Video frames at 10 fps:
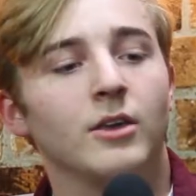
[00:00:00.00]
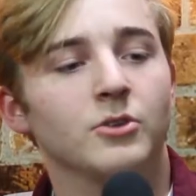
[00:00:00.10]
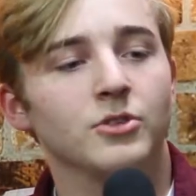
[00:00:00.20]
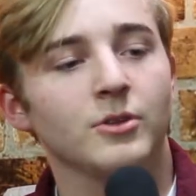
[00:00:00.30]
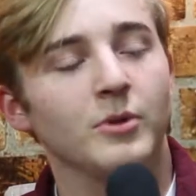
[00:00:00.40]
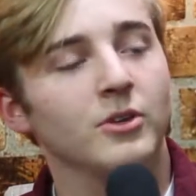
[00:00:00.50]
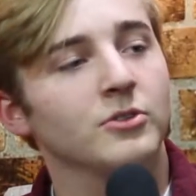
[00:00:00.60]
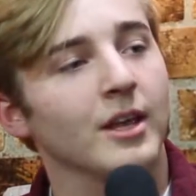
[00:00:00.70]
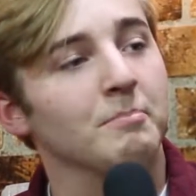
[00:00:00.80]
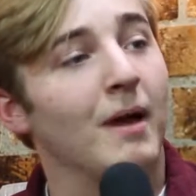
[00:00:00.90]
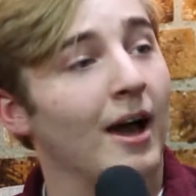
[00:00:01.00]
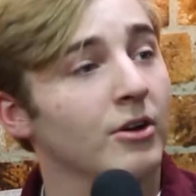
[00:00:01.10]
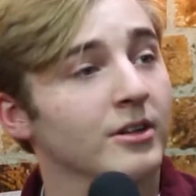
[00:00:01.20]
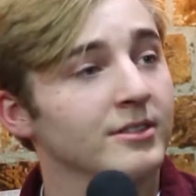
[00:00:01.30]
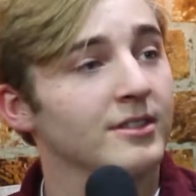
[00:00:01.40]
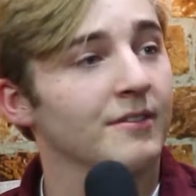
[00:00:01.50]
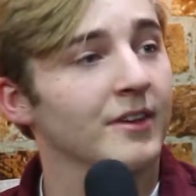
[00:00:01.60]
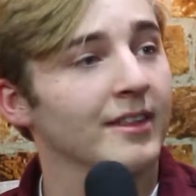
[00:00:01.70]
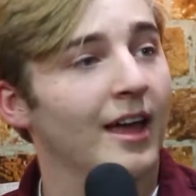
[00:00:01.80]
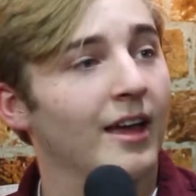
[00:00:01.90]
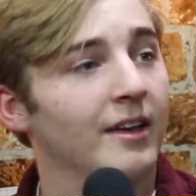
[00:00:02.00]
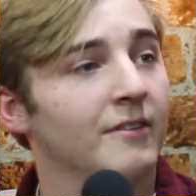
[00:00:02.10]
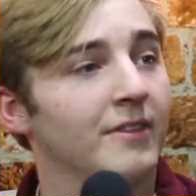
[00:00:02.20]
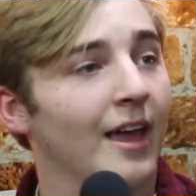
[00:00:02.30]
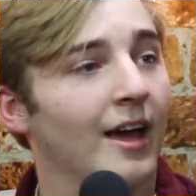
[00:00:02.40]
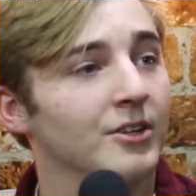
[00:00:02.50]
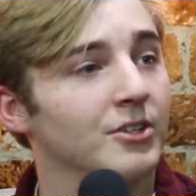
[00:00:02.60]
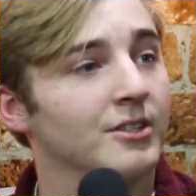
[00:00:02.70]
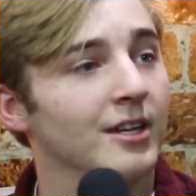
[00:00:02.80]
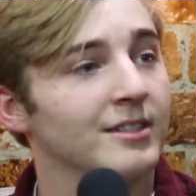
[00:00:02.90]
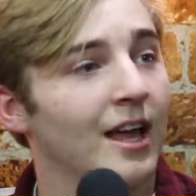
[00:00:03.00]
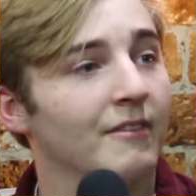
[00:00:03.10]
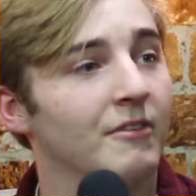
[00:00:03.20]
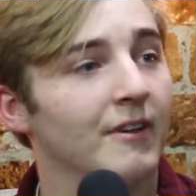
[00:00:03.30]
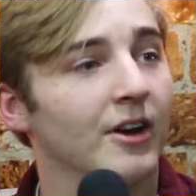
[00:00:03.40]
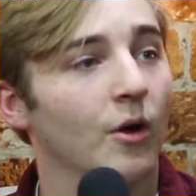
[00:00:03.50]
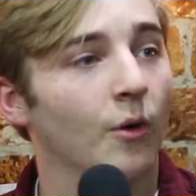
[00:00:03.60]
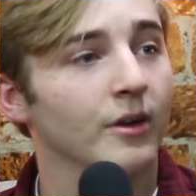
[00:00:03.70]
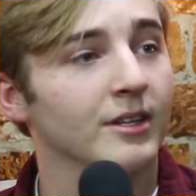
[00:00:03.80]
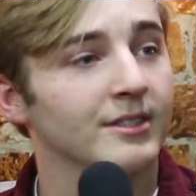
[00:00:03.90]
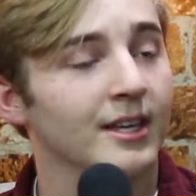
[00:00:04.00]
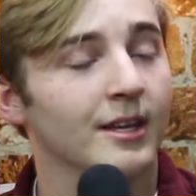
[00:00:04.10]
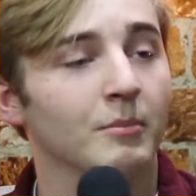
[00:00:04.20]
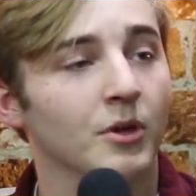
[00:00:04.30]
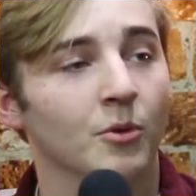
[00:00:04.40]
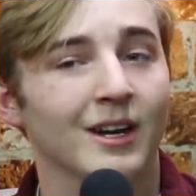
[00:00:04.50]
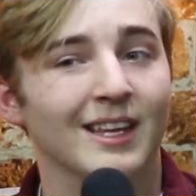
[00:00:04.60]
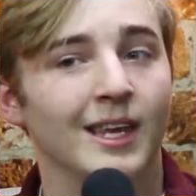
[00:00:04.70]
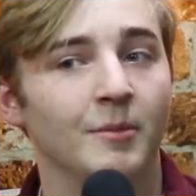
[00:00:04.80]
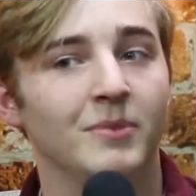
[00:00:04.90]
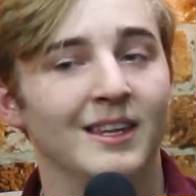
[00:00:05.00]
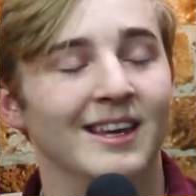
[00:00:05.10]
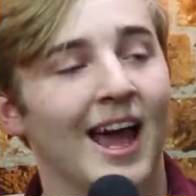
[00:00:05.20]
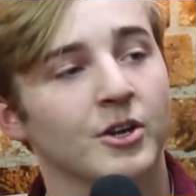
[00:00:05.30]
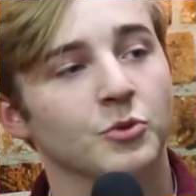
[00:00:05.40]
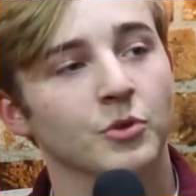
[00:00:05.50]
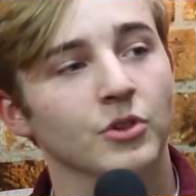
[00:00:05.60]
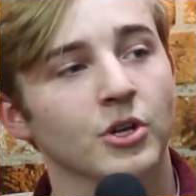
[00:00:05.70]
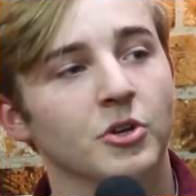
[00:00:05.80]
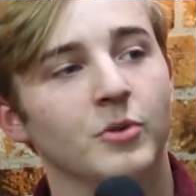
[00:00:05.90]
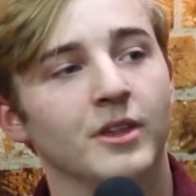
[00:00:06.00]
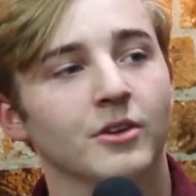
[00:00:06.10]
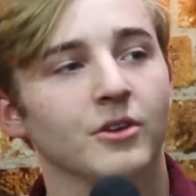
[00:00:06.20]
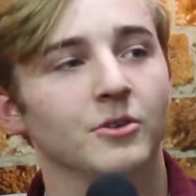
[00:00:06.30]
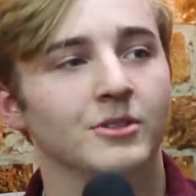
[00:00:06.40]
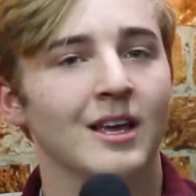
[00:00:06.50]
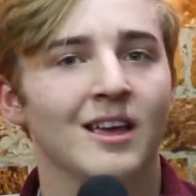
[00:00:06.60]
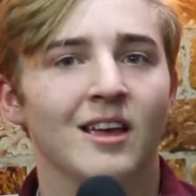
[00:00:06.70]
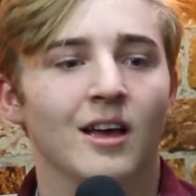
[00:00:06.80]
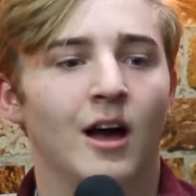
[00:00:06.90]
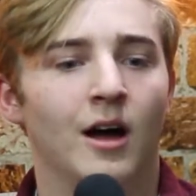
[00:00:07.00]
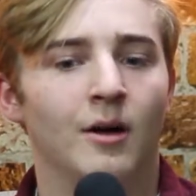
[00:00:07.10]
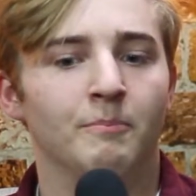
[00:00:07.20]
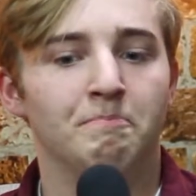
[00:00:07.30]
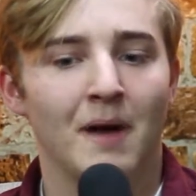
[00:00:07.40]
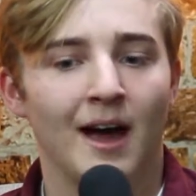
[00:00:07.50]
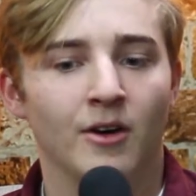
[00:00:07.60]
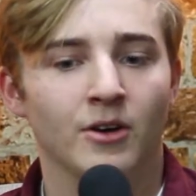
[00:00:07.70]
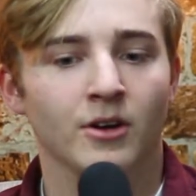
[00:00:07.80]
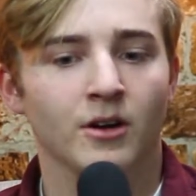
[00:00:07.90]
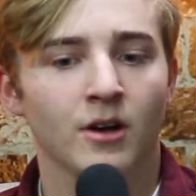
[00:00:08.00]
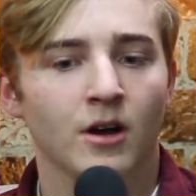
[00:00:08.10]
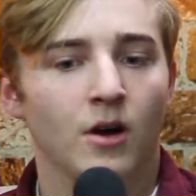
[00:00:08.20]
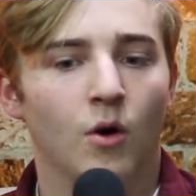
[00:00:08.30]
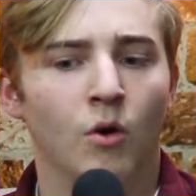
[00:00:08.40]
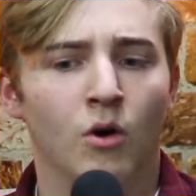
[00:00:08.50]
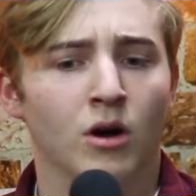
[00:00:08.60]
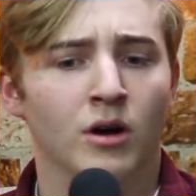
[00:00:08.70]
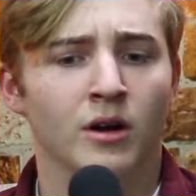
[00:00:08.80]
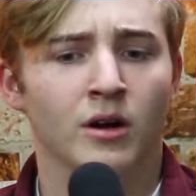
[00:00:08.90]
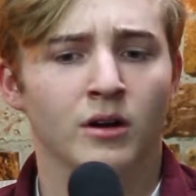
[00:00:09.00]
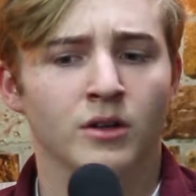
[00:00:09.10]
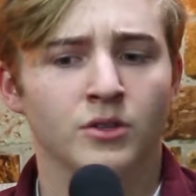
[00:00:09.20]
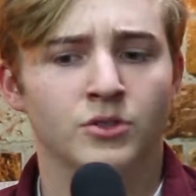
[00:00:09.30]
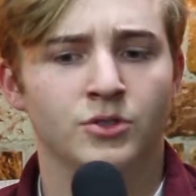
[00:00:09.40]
Usually we use like powder and stuff like that. If the actor does have a very oily skin but you want to keep the natural look, we either use powder or